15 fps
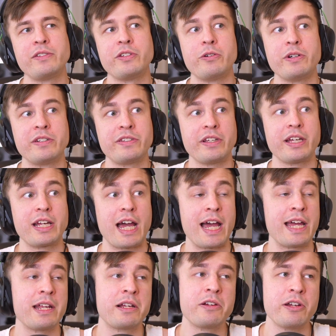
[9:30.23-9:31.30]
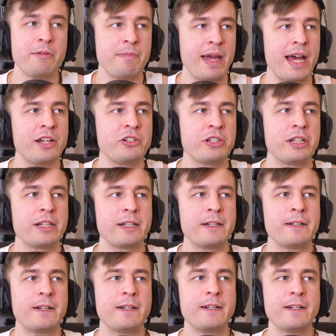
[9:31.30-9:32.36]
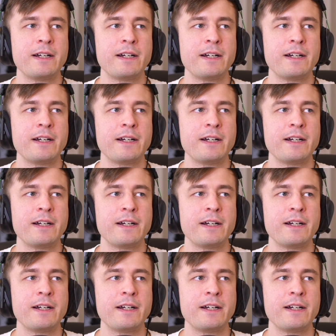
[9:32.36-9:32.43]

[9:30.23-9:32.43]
So it's like I could imagine